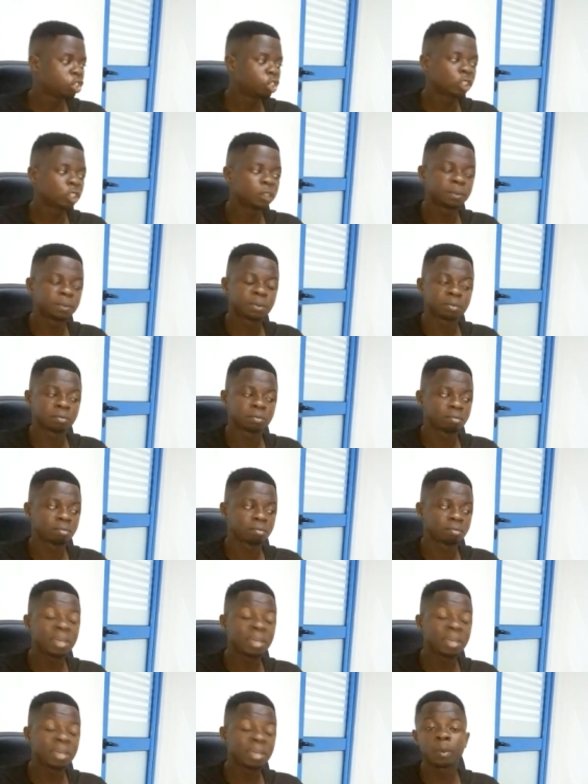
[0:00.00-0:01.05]
You are good to
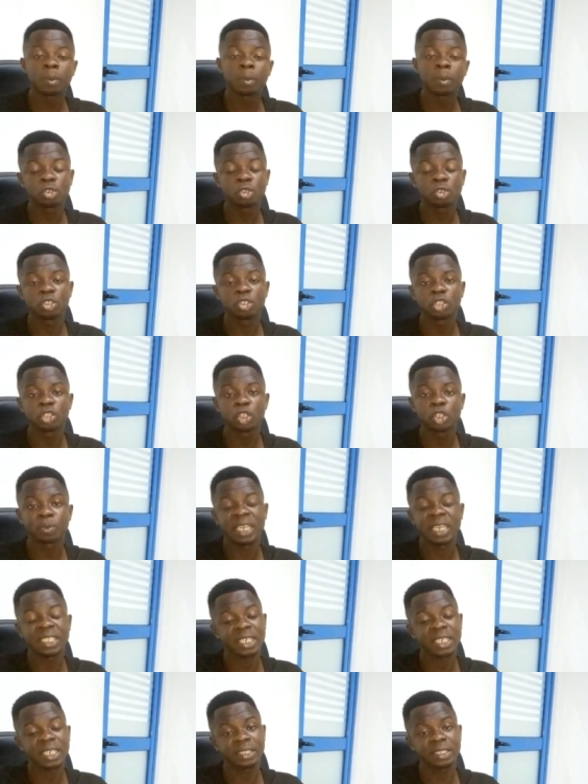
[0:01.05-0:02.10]
go.
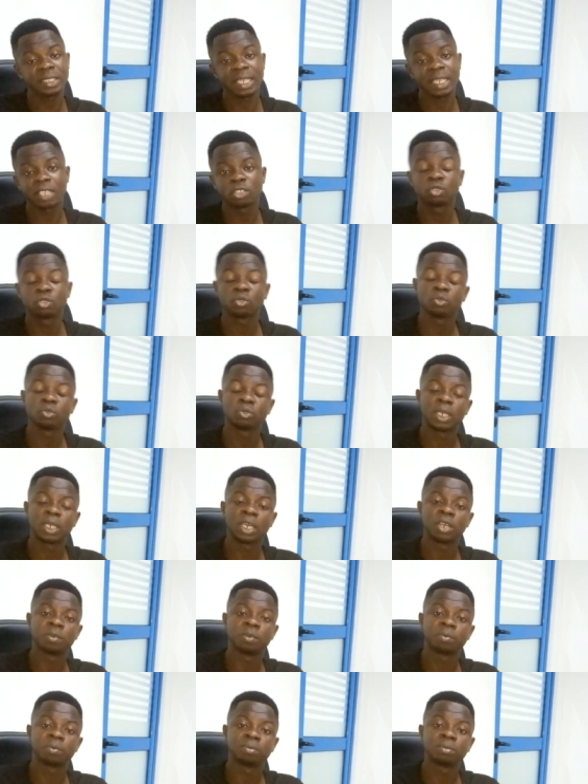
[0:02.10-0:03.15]
You get many
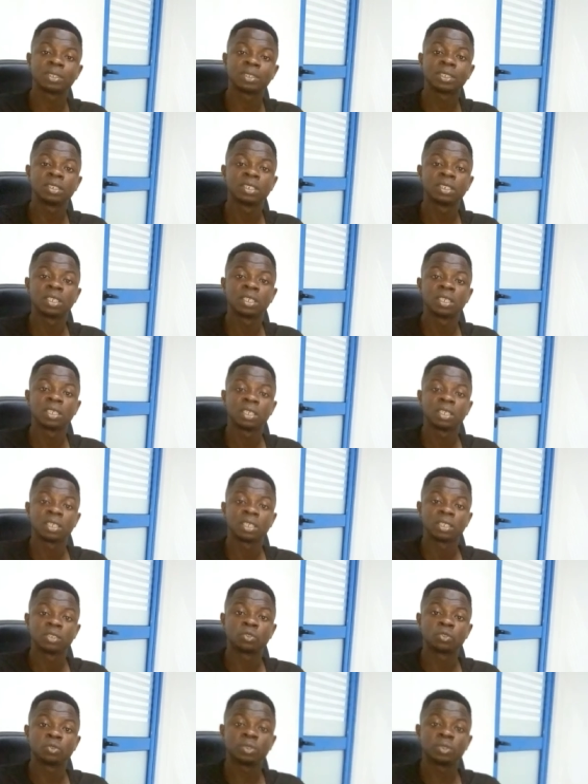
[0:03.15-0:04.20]
views. It will suggest
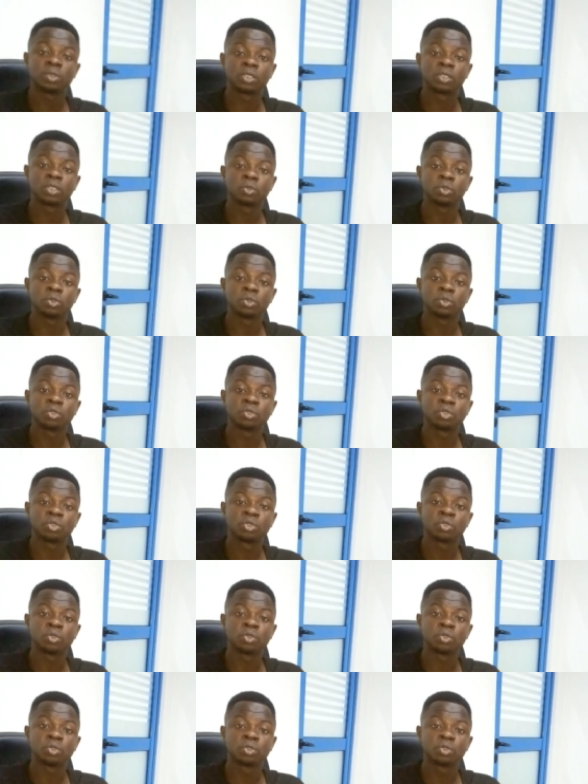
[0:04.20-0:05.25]
it to many people, and many
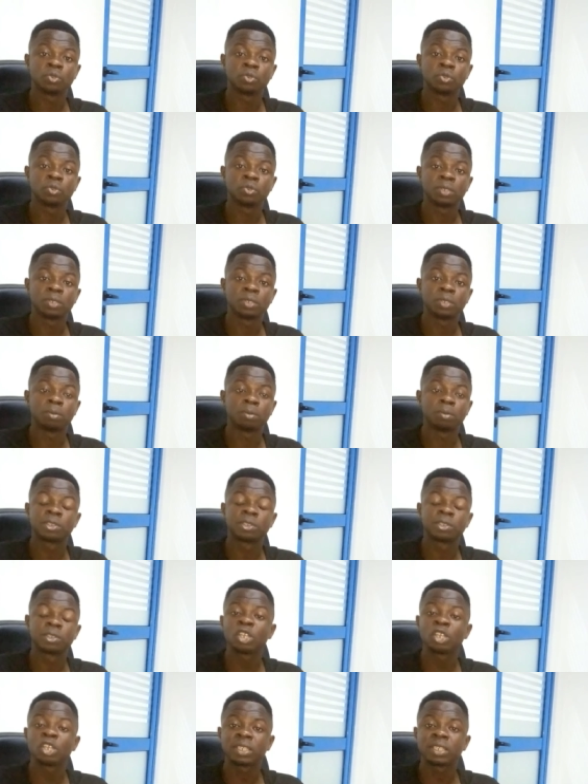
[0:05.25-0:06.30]
people will subscribe to you
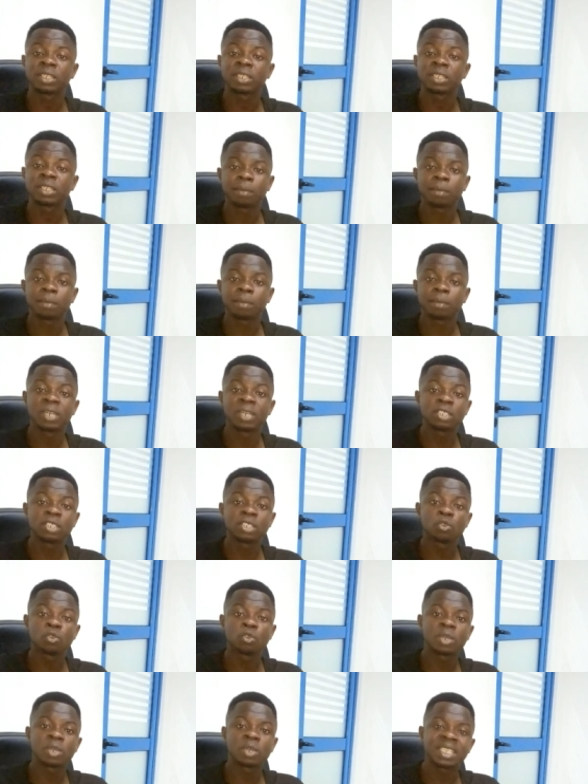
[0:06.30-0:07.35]
and like your video as
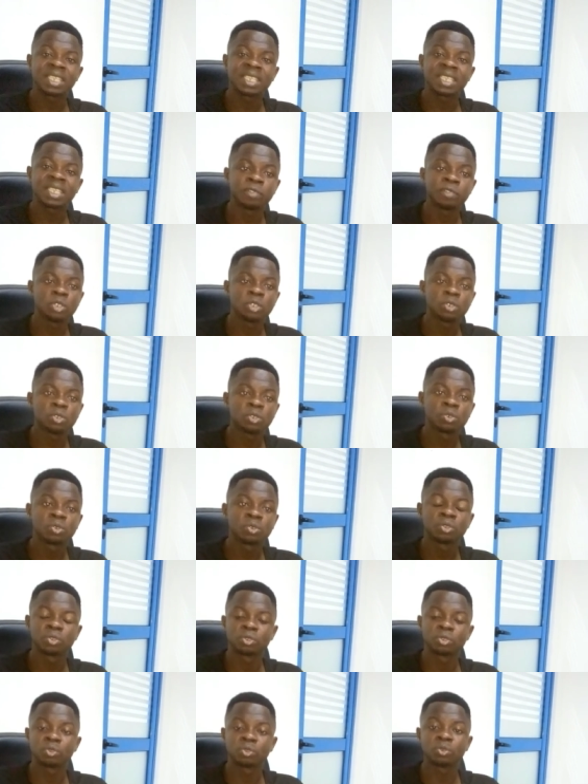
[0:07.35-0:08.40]
well. This is the
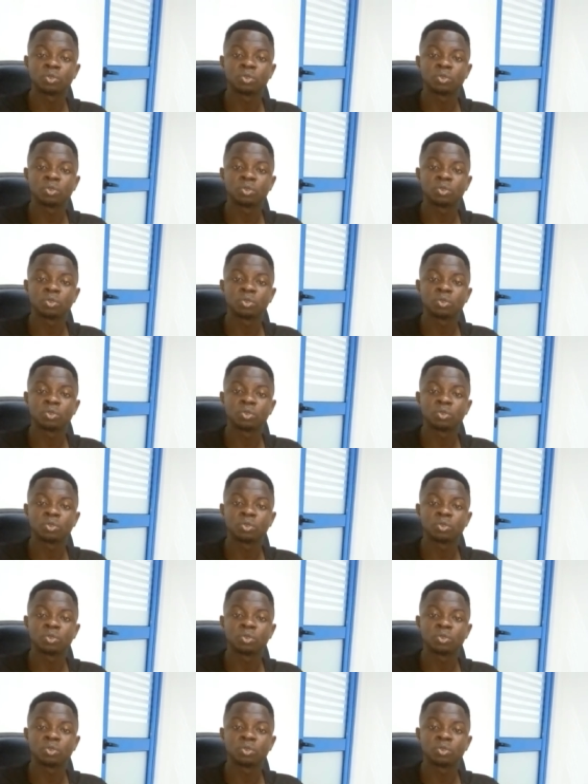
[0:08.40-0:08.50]
main